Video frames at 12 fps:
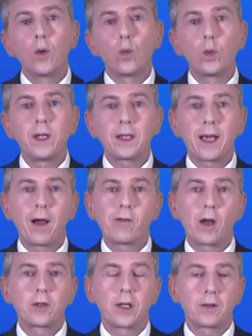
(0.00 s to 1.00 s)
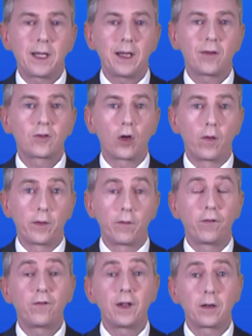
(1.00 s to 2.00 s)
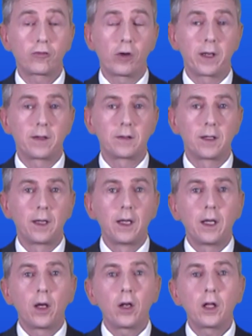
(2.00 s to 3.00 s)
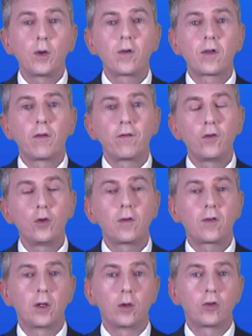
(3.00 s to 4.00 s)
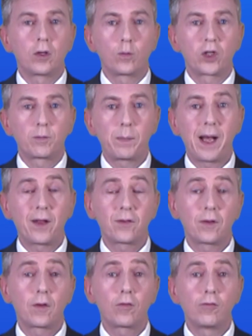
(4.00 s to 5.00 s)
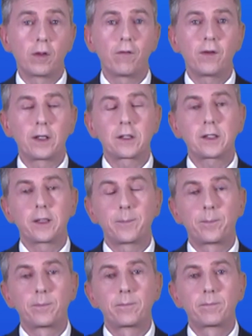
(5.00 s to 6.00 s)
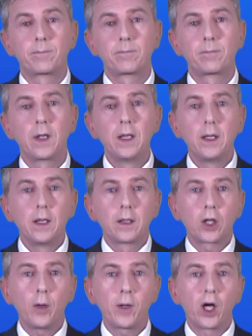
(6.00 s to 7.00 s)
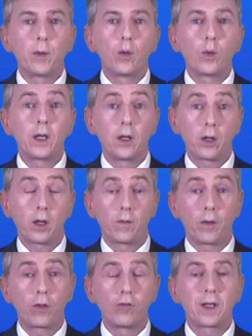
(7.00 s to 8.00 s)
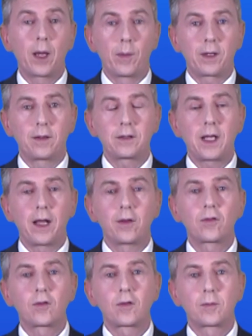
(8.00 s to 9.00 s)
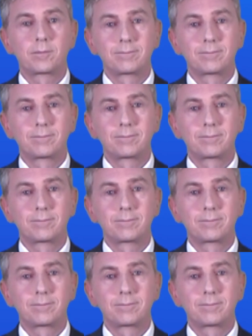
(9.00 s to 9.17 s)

We carry out our tests on the filtrate, in other words, the food solution which passes through the filter. Coming up, we look at the three chemical tests.